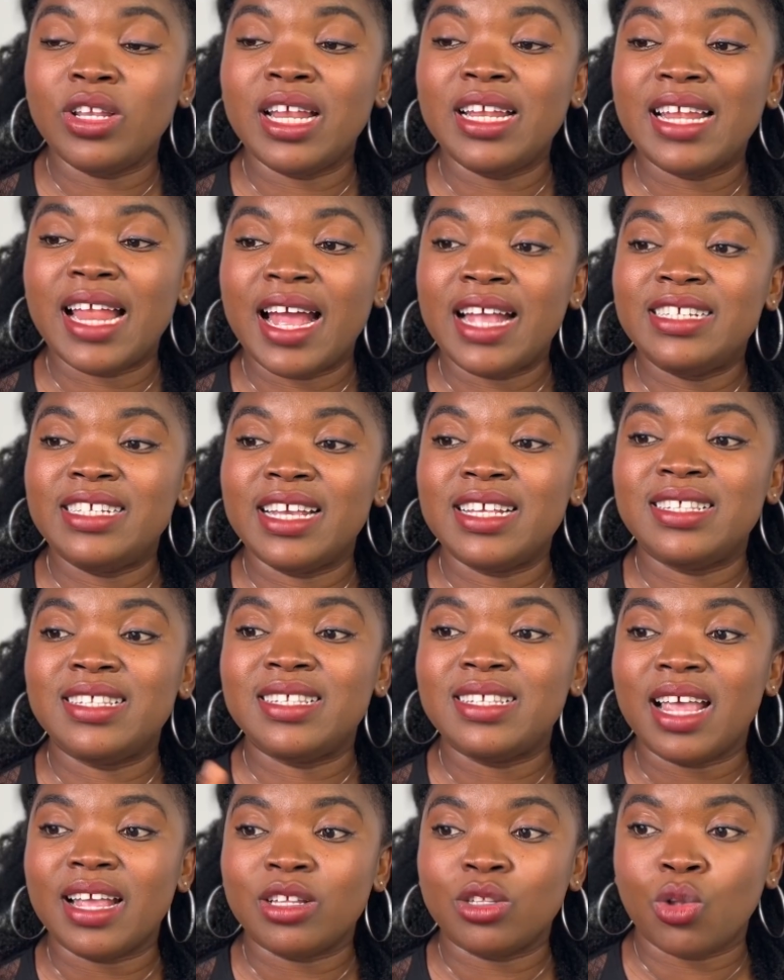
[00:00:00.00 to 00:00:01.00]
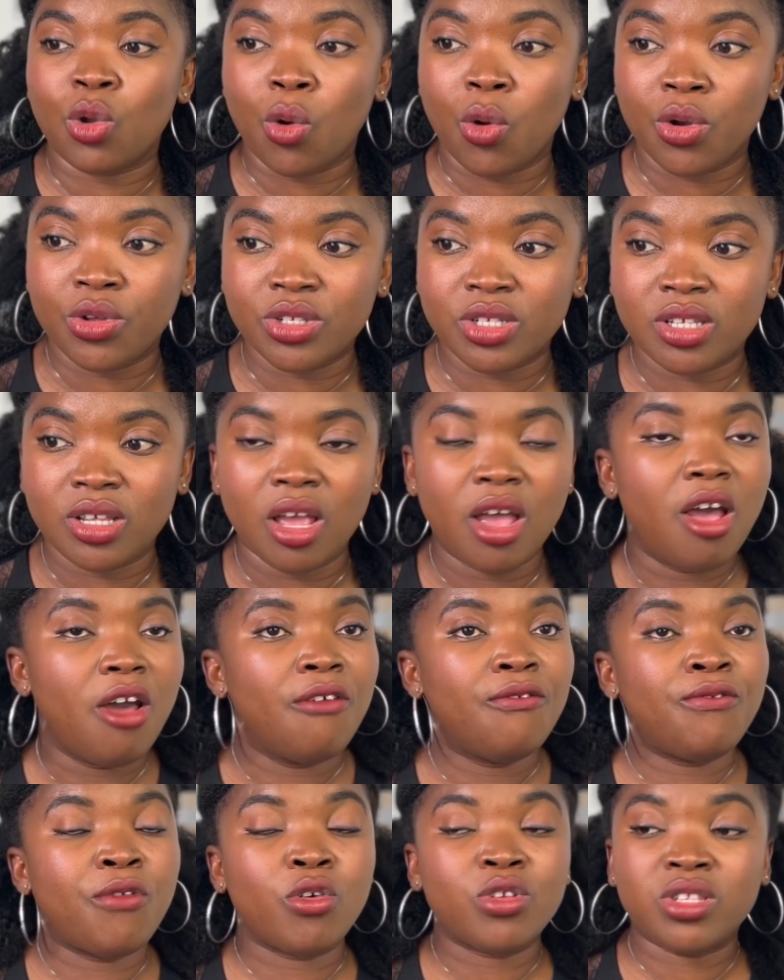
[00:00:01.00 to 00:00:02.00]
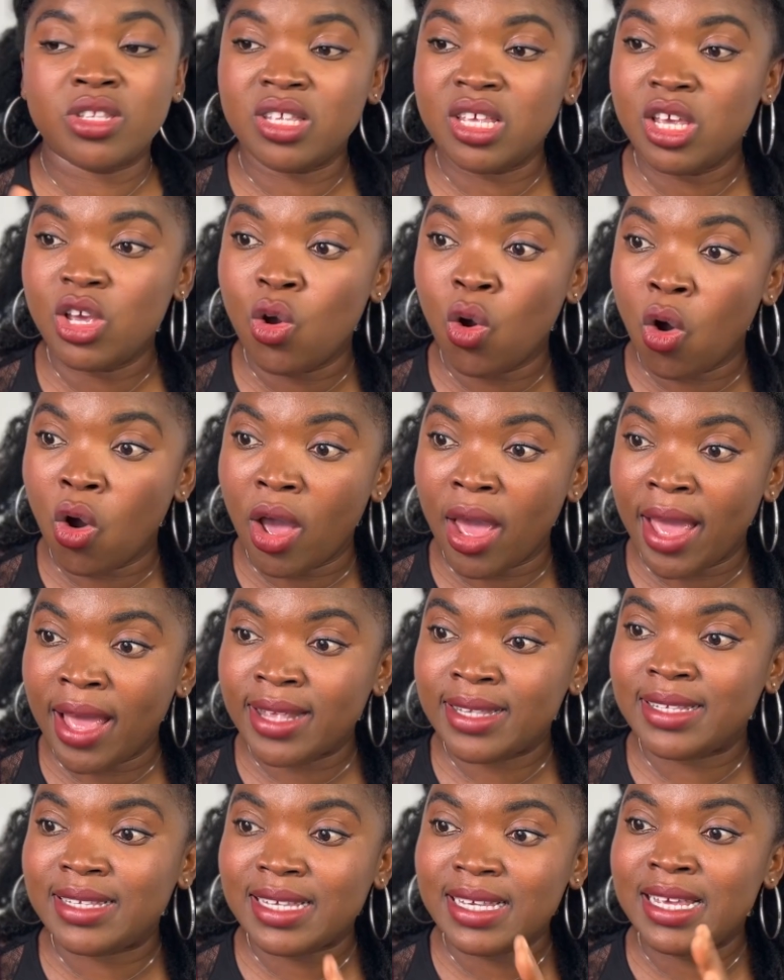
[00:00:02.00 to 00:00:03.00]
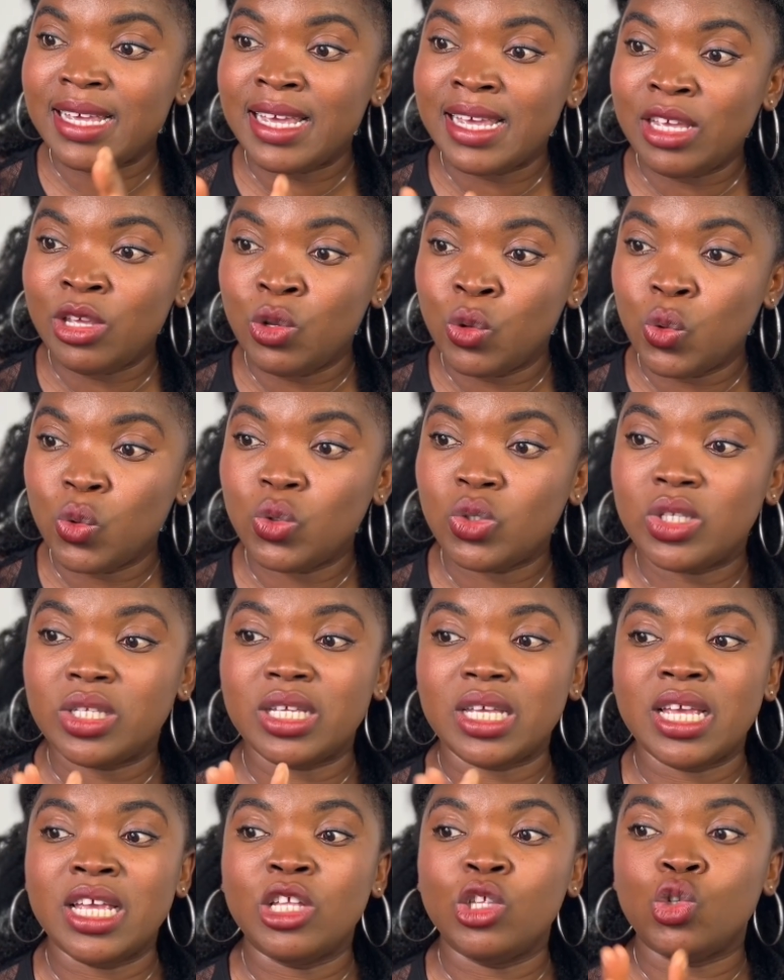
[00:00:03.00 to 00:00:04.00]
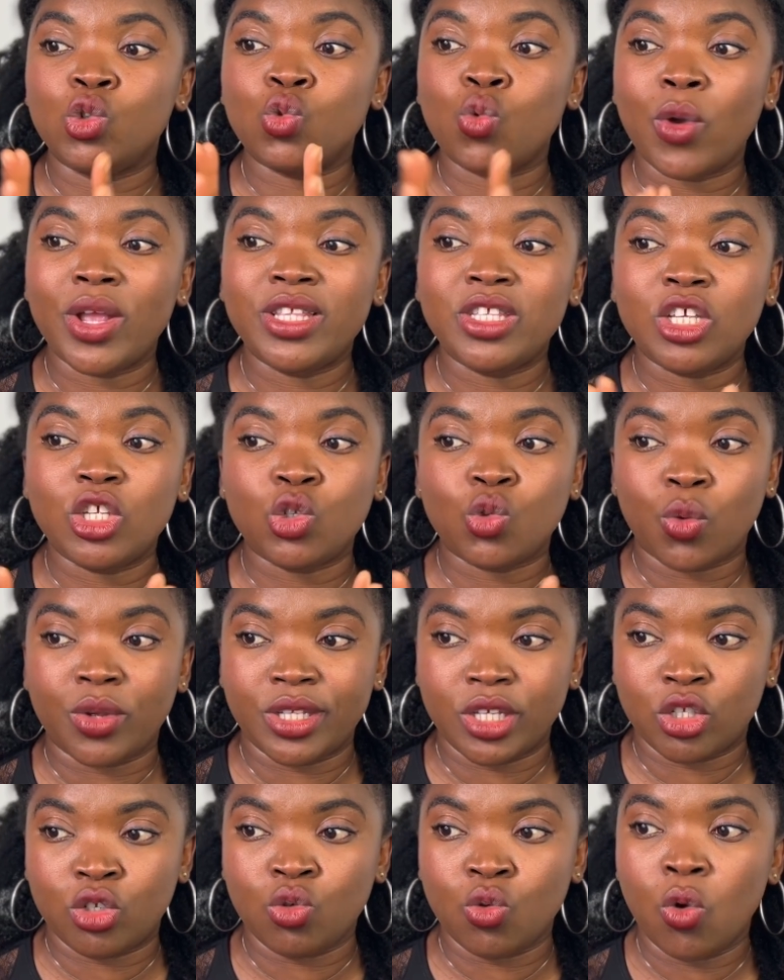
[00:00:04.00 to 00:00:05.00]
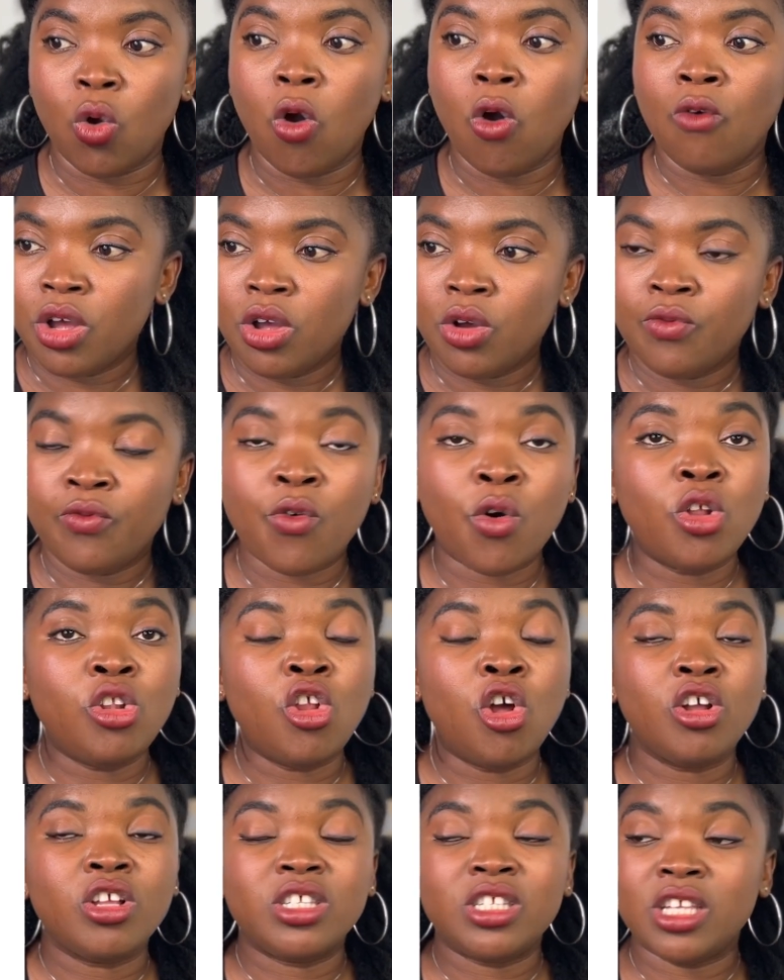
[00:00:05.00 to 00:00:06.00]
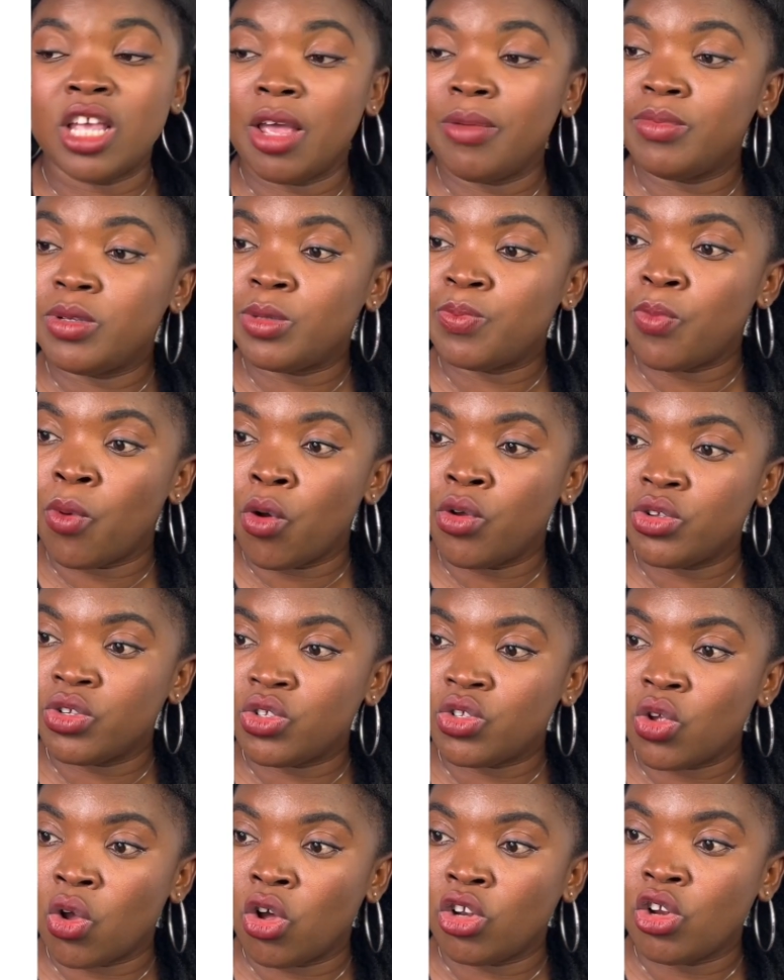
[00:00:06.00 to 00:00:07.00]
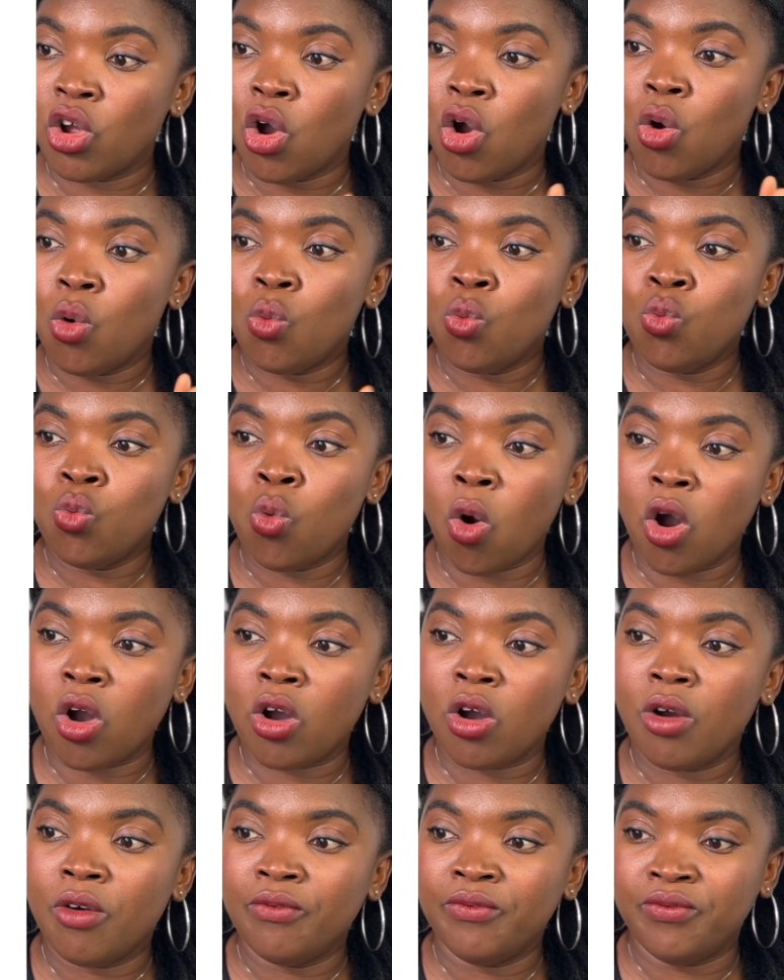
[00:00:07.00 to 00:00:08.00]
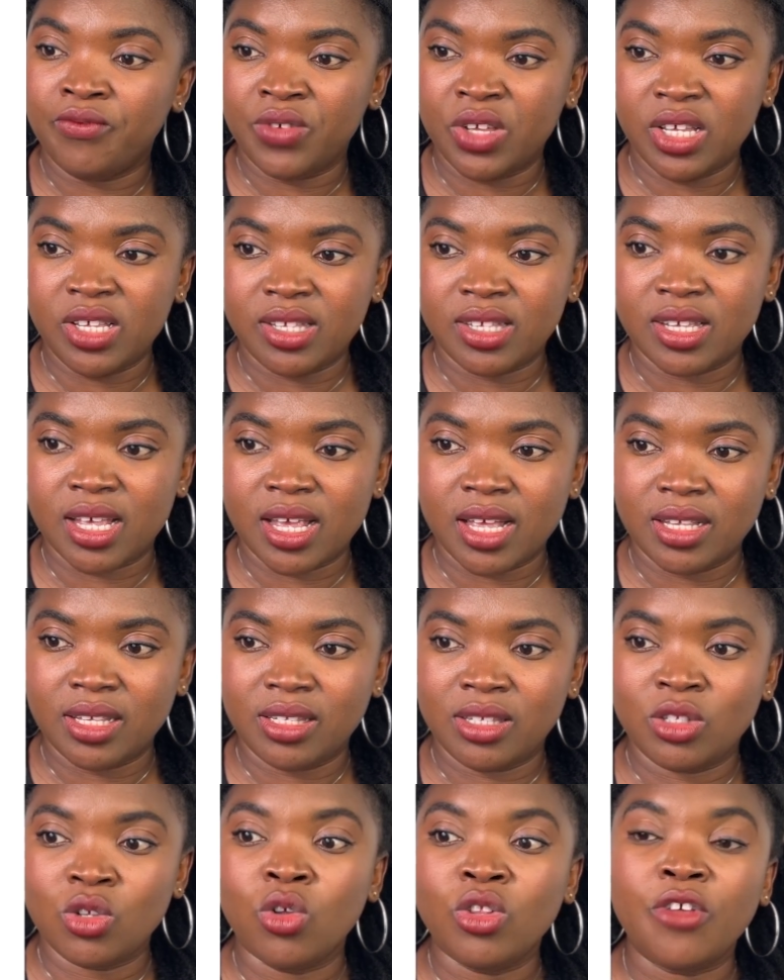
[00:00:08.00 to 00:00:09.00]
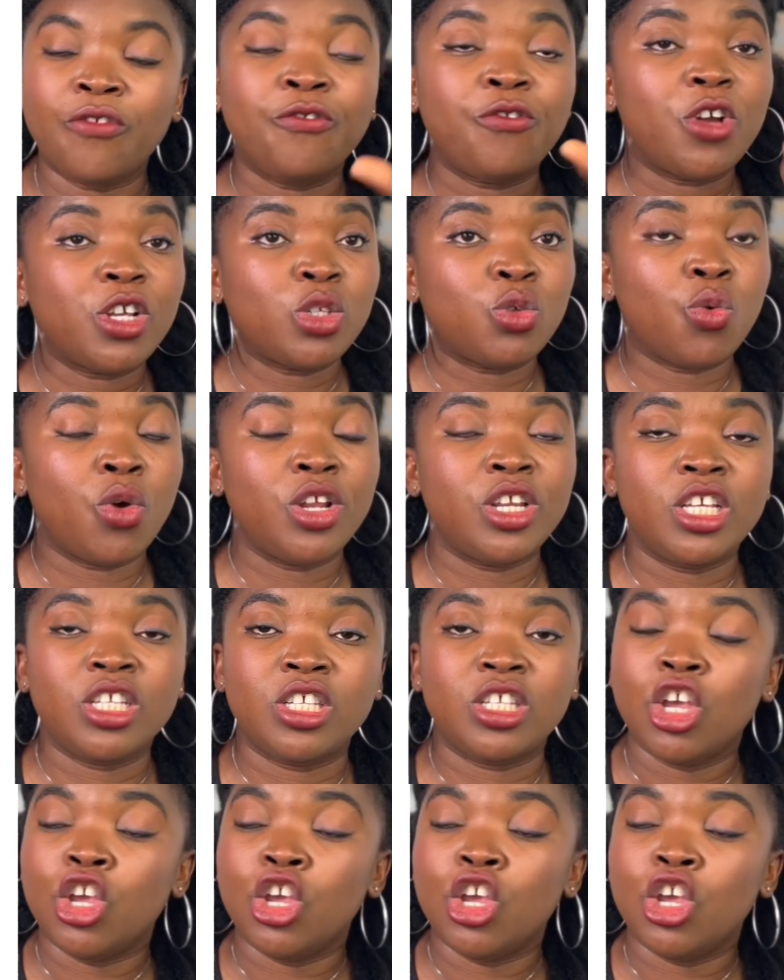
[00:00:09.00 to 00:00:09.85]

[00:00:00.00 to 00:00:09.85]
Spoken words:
largest sectors for COS used in 2022 for long-term sponsored work visas. So the first one is